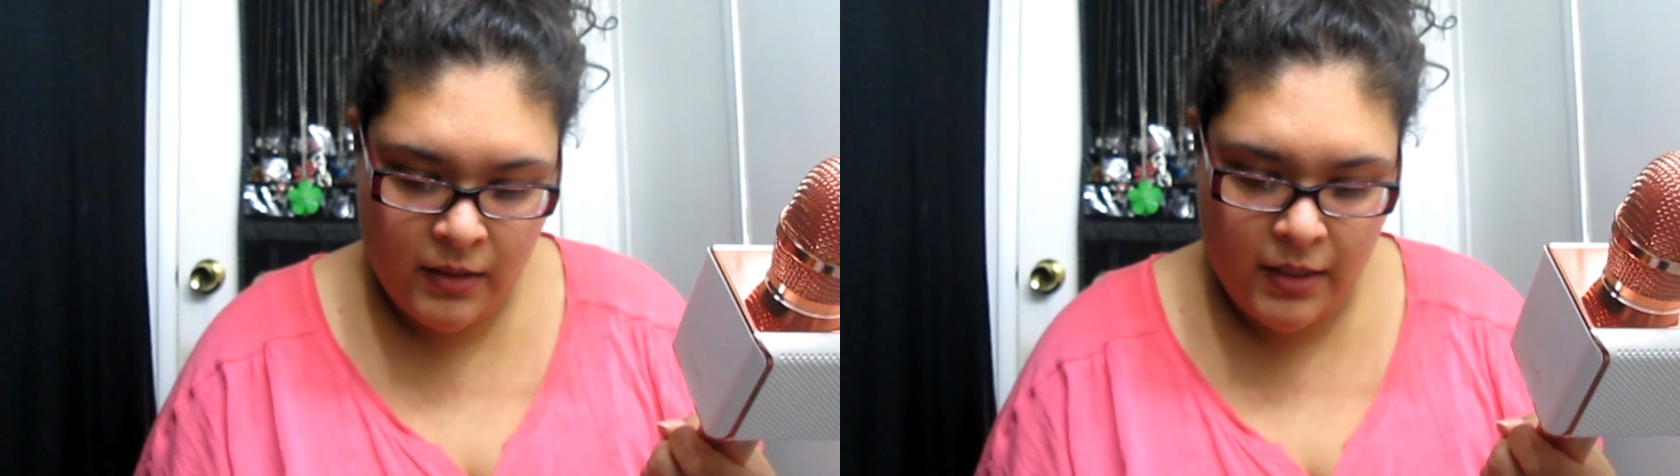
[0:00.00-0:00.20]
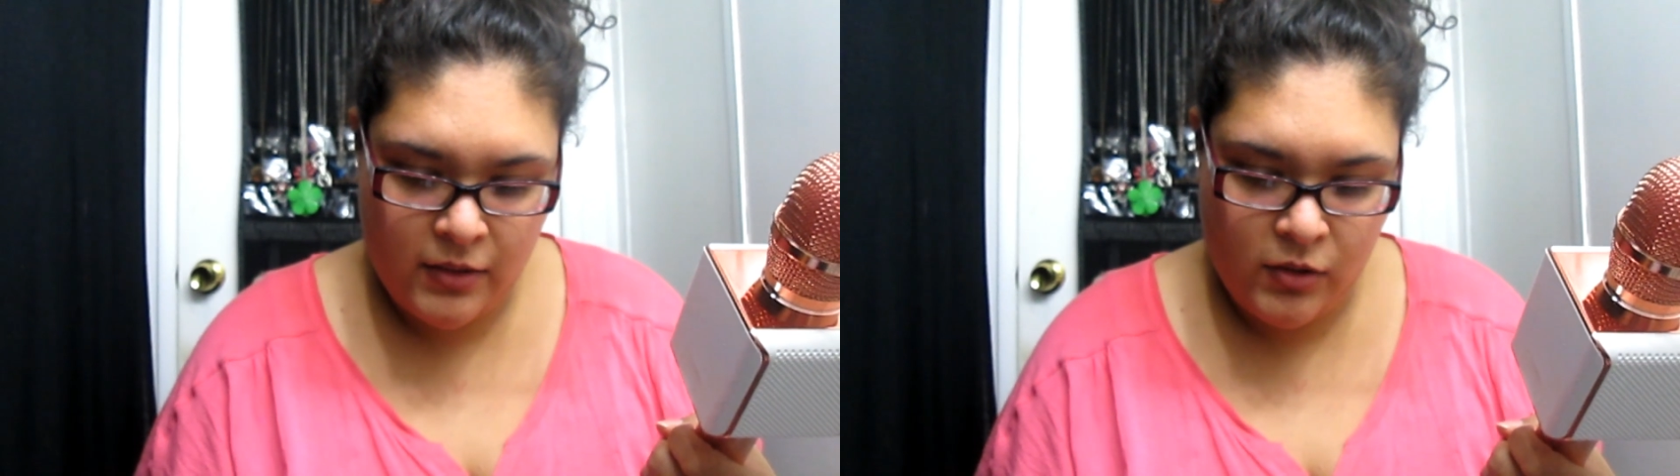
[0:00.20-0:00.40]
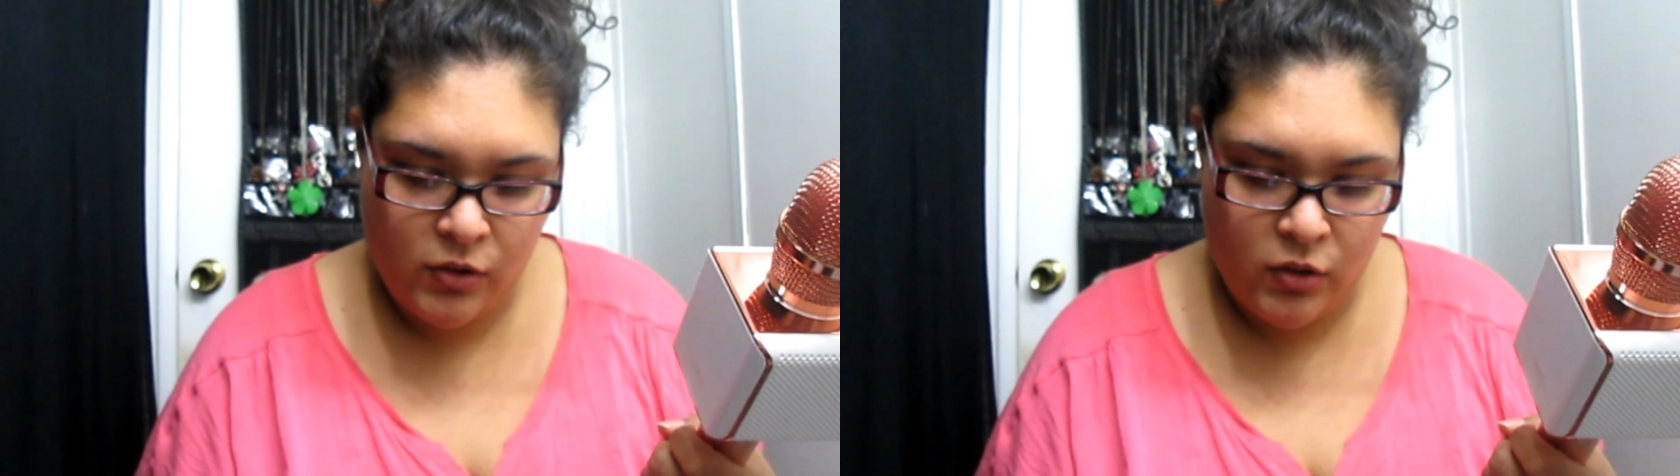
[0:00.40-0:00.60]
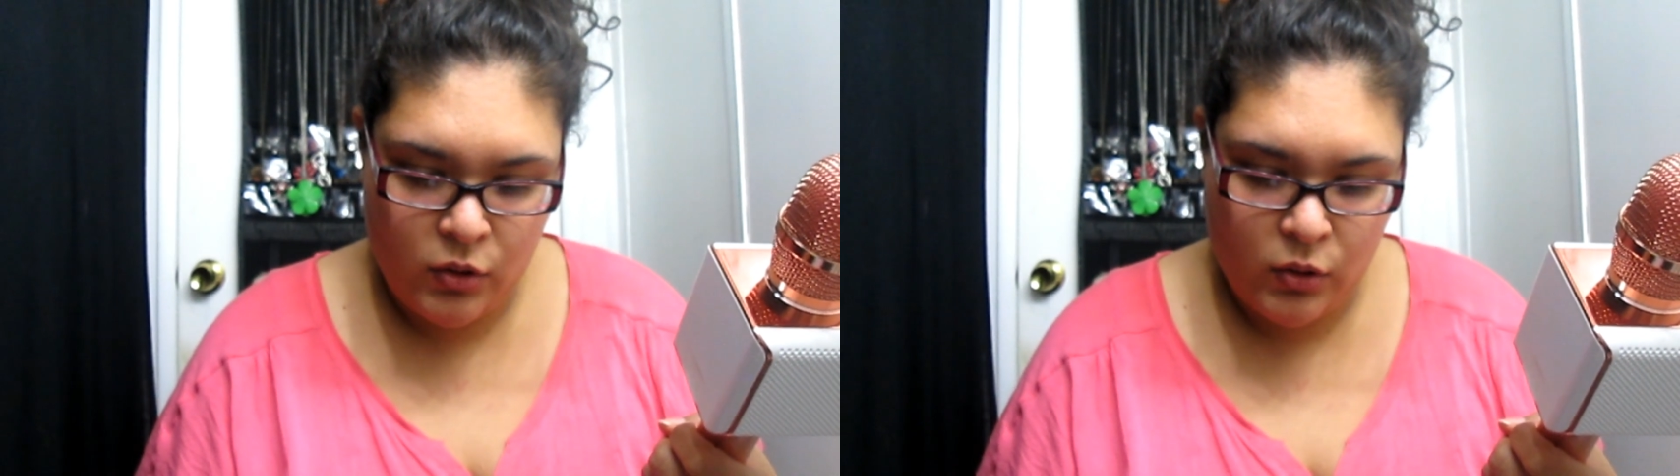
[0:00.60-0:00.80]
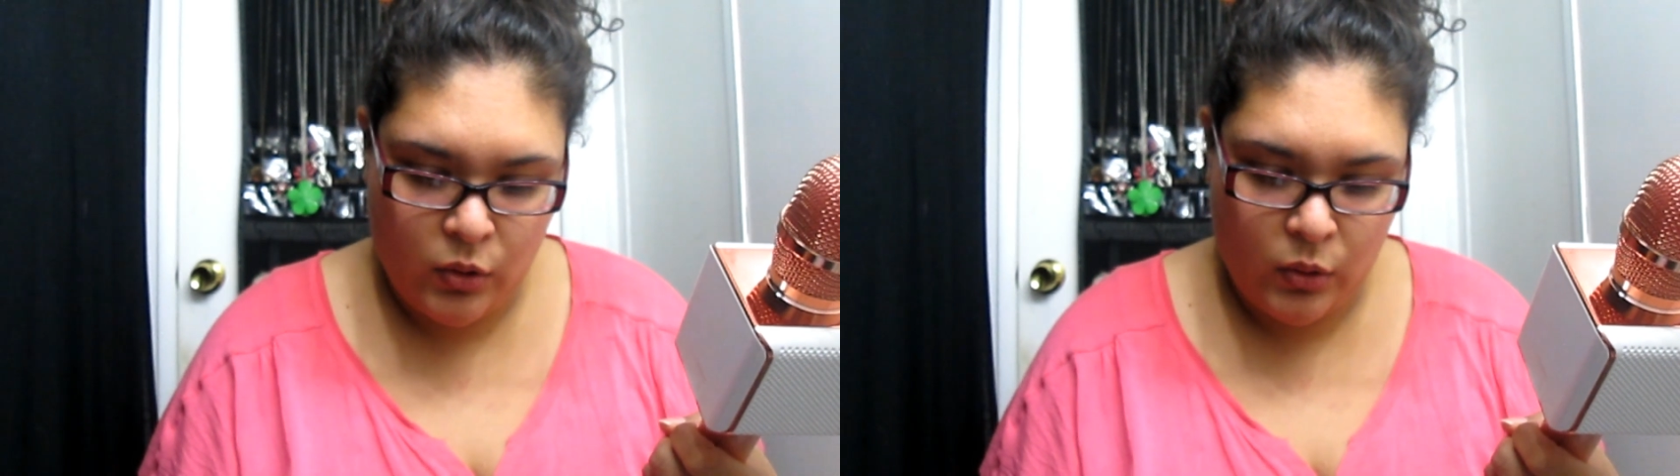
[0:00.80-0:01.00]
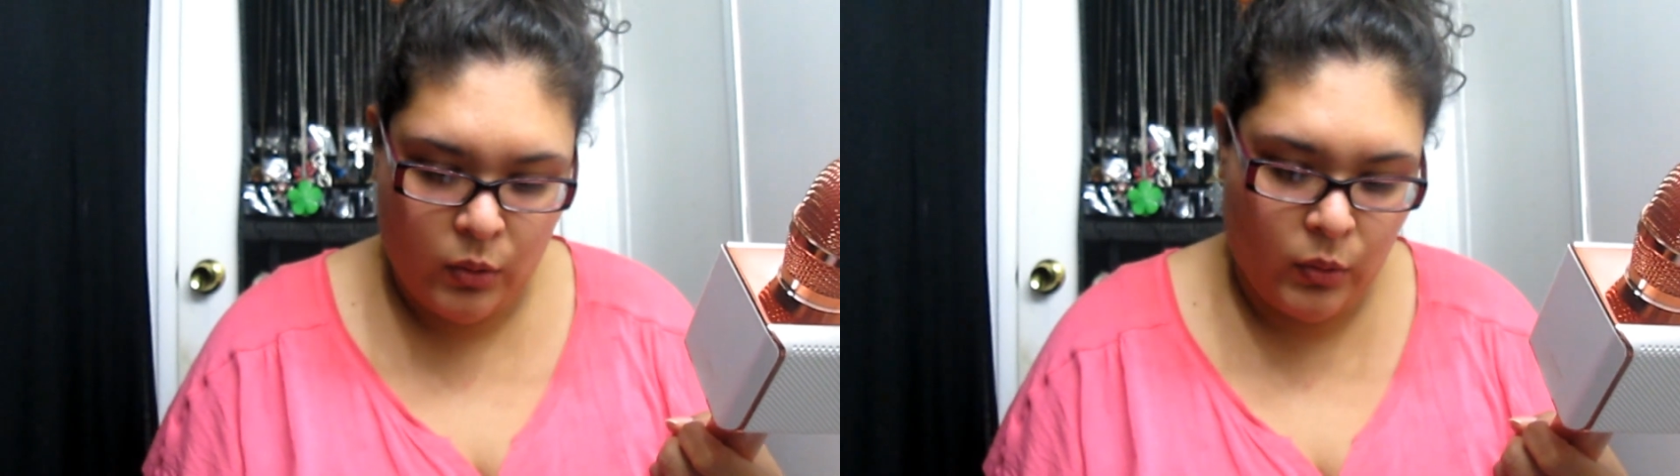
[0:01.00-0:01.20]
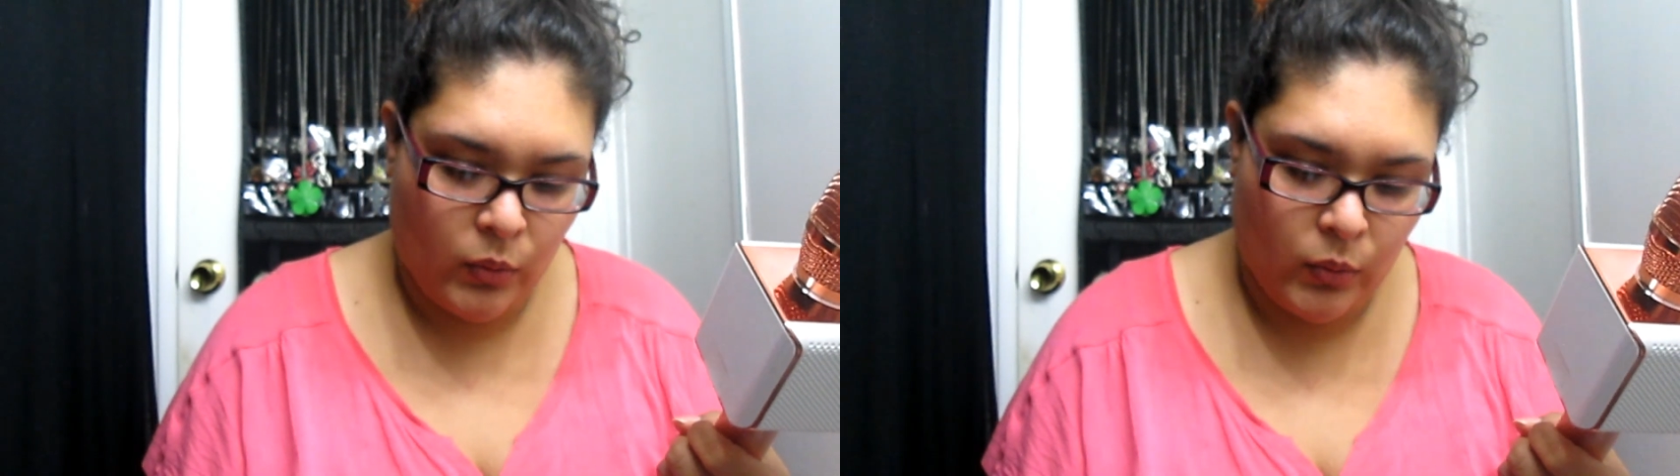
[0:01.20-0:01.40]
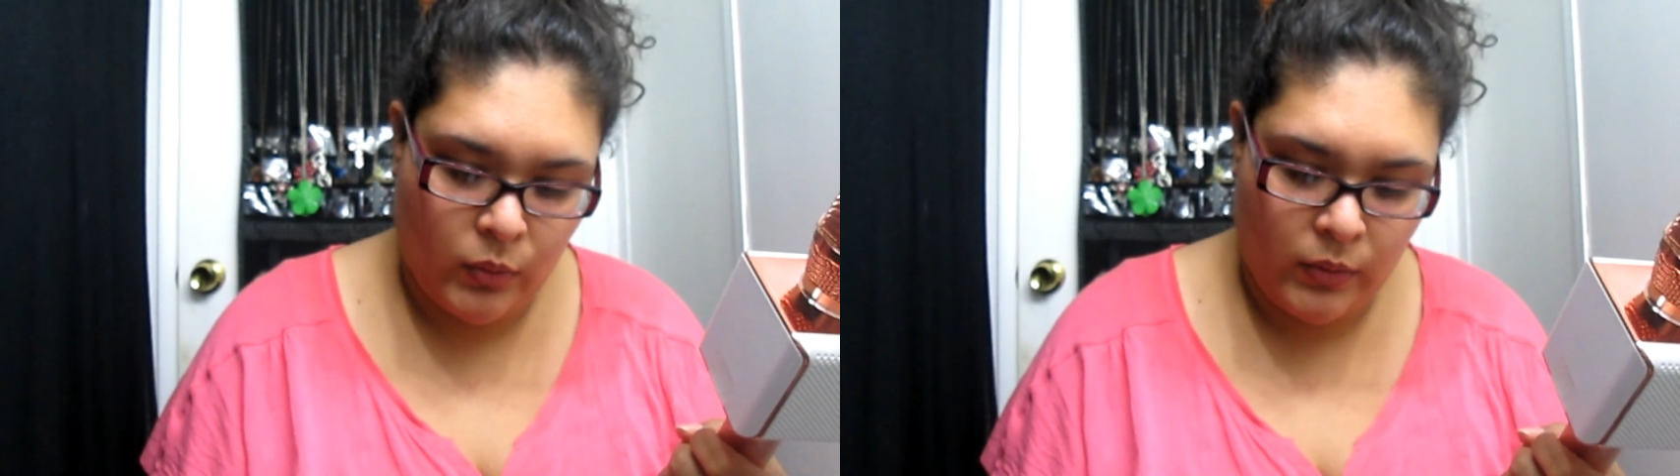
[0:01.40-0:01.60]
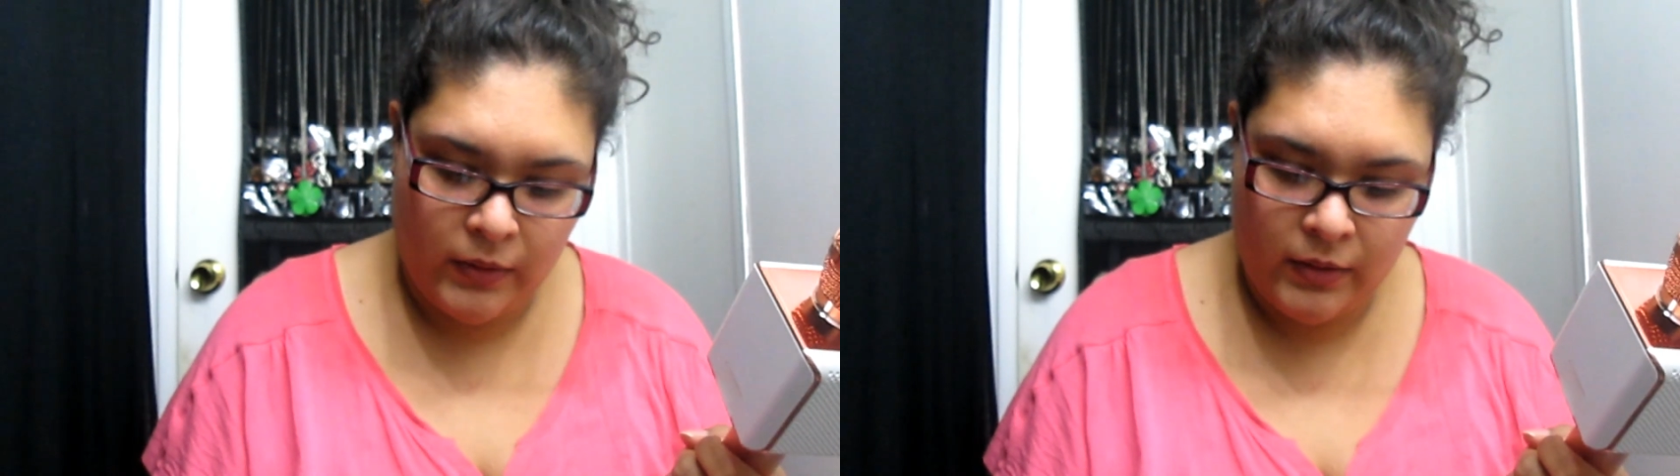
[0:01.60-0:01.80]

Let's do